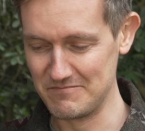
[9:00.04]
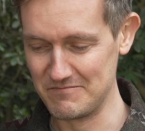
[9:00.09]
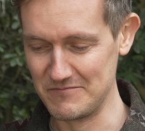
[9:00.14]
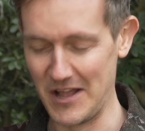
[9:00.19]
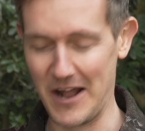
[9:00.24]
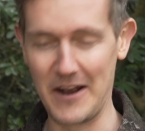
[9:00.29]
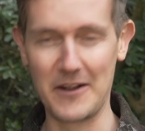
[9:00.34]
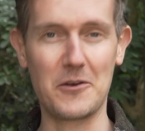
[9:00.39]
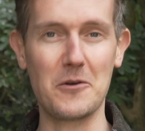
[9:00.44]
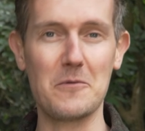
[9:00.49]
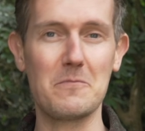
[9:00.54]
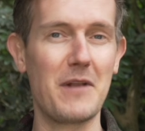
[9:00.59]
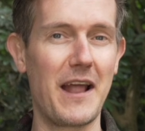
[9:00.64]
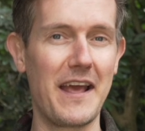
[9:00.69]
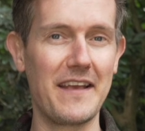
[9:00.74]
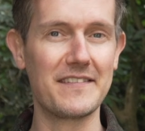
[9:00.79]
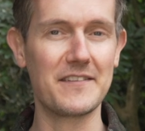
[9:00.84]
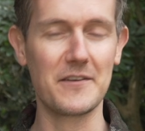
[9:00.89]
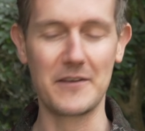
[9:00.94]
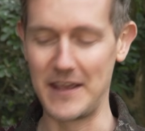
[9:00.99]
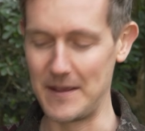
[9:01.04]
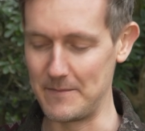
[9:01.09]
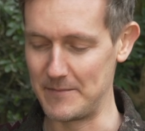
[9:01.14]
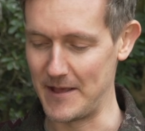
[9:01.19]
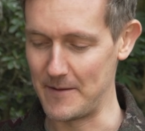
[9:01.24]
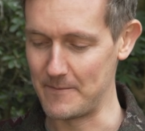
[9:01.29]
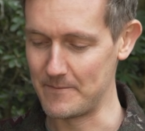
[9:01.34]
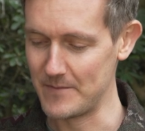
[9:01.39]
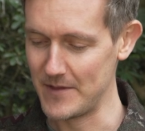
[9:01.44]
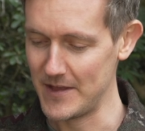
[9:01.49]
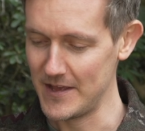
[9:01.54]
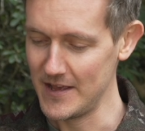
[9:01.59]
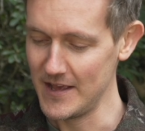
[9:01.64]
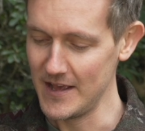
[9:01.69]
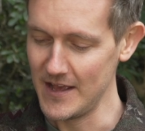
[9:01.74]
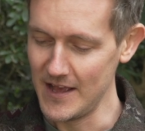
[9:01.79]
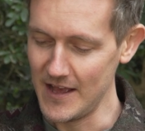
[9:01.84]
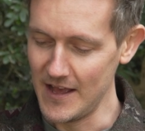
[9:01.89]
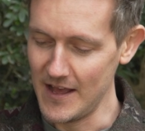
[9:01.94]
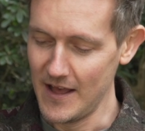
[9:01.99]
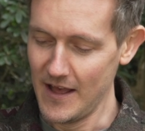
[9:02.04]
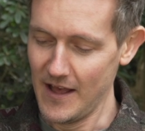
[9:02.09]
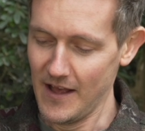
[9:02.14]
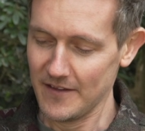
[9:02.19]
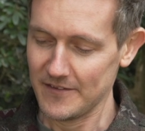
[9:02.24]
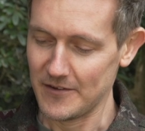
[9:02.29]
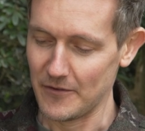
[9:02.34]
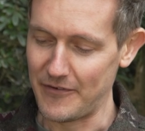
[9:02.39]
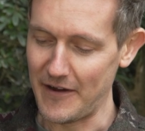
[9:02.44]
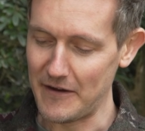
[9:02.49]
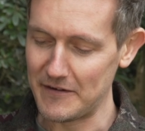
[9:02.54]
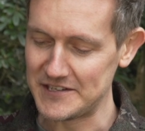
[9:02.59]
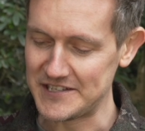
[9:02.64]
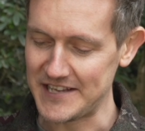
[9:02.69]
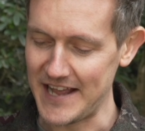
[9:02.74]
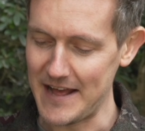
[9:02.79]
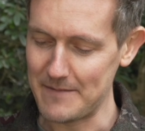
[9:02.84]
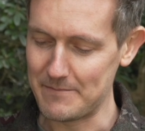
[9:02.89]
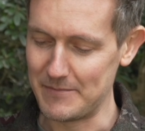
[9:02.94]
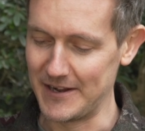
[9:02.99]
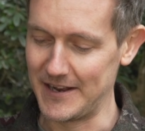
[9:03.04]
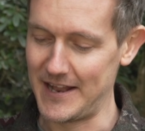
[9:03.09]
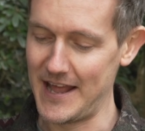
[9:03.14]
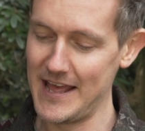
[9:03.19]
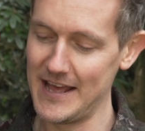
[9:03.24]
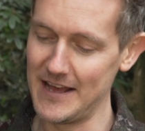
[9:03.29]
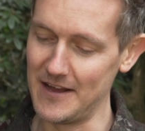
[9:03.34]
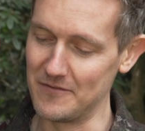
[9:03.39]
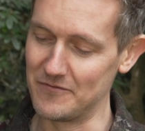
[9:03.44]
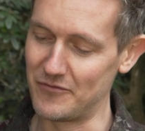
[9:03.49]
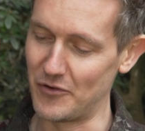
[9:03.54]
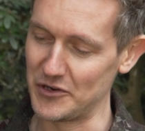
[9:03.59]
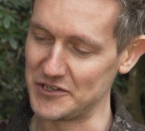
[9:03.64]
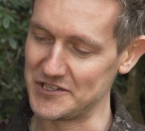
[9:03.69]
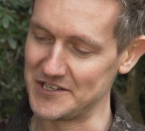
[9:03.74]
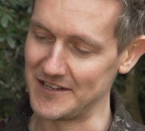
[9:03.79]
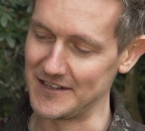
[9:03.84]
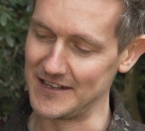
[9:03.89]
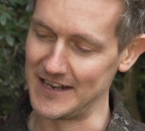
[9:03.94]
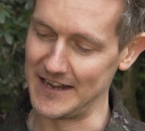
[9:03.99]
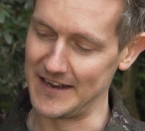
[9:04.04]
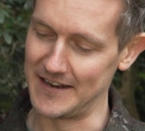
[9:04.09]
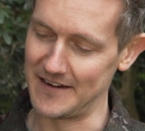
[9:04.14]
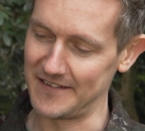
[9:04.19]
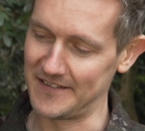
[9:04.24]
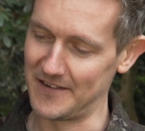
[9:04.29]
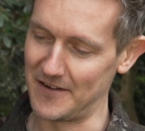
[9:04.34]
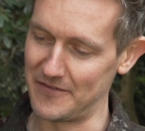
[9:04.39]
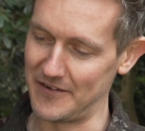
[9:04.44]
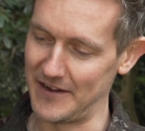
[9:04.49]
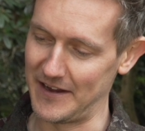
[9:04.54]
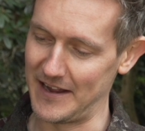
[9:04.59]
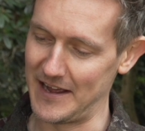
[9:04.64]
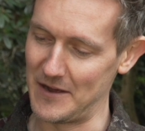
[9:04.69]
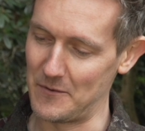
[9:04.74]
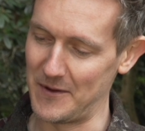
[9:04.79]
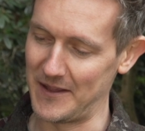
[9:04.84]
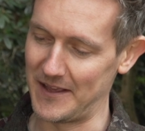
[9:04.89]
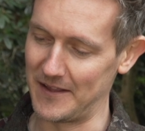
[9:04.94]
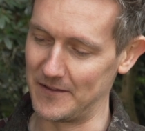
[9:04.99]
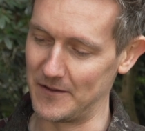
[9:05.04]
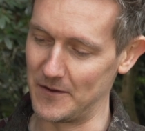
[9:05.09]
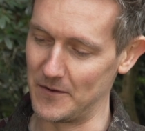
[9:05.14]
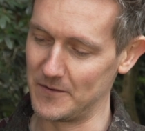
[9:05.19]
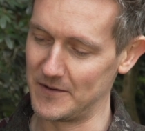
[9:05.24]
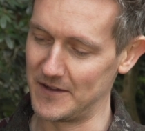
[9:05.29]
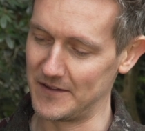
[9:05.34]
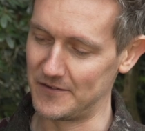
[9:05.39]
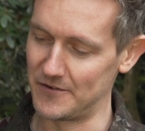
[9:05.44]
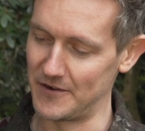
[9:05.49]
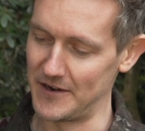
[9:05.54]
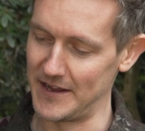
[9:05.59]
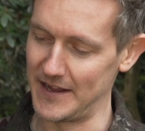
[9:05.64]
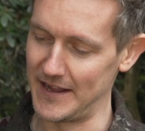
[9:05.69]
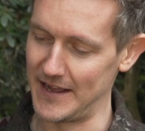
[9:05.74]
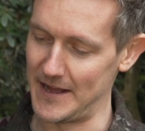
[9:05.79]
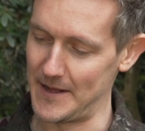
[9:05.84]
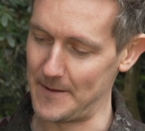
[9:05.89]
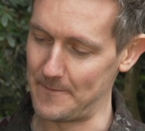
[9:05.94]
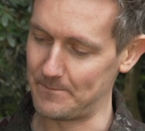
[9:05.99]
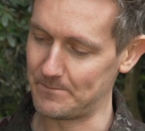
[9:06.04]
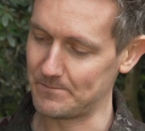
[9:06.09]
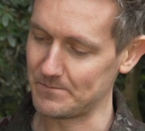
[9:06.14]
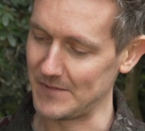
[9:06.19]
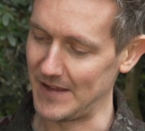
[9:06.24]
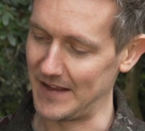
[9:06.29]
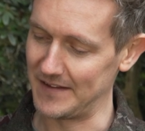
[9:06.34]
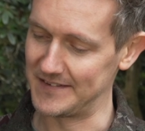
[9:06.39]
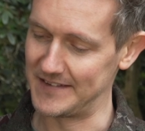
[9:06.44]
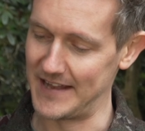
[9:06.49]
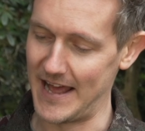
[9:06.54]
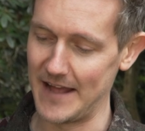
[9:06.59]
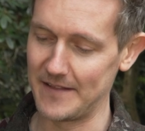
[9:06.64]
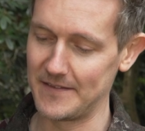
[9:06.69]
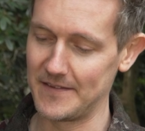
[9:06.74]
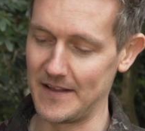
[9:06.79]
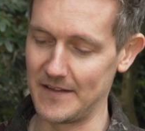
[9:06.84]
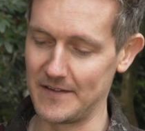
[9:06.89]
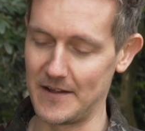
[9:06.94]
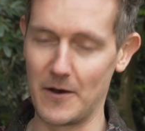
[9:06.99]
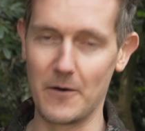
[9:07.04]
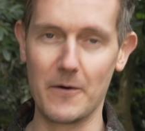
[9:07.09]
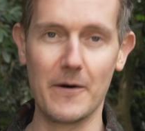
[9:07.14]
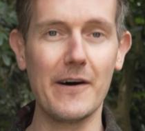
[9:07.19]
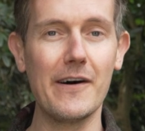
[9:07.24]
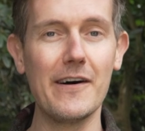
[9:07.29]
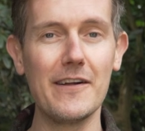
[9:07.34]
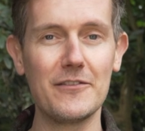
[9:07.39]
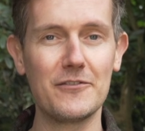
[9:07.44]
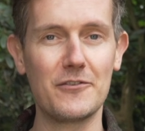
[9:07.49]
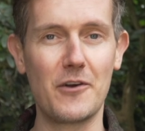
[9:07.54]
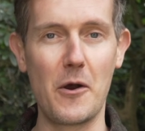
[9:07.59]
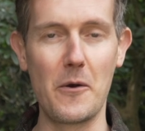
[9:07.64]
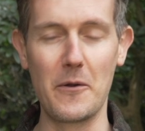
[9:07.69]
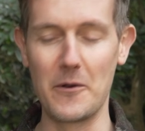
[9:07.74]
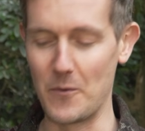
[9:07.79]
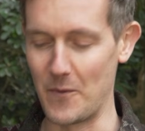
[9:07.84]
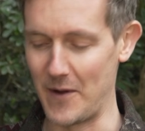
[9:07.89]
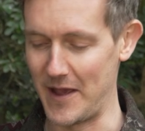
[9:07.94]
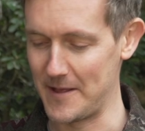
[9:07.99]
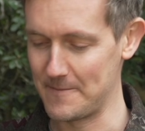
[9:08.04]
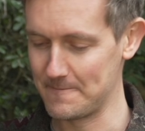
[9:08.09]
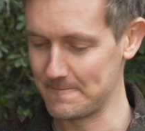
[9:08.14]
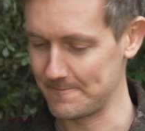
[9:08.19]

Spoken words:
not a good place to keep them. So very sad, but unfortunately there's nothing we can do. The tree is dead and I'll throw it away.